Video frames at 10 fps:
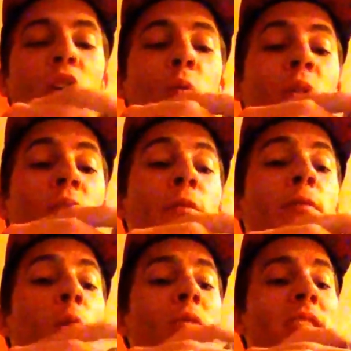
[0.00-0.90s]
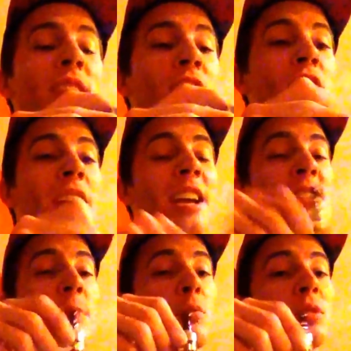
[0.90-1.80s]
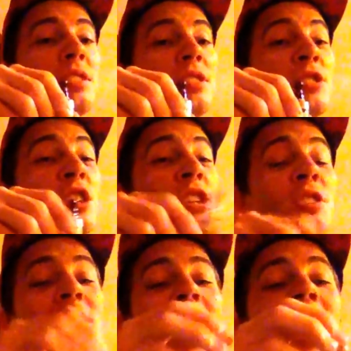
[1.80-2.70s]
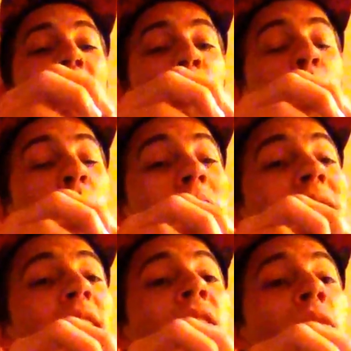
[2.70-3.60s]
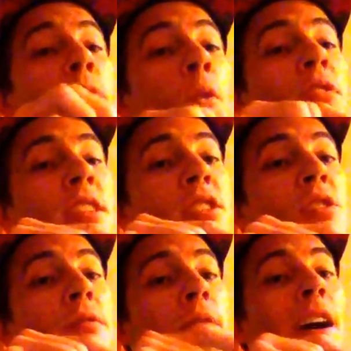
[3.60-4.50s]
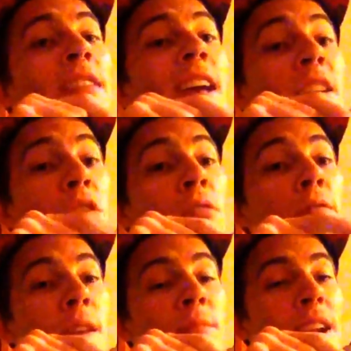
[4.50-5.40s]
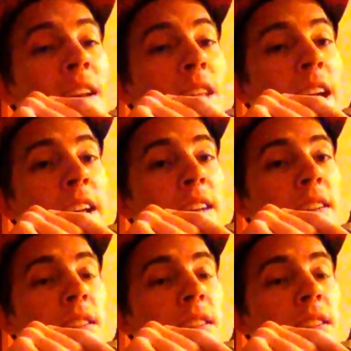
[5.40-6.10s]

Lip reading: With voltage, as my resistance changes, I have to reset the voltage to find that good vape that I like.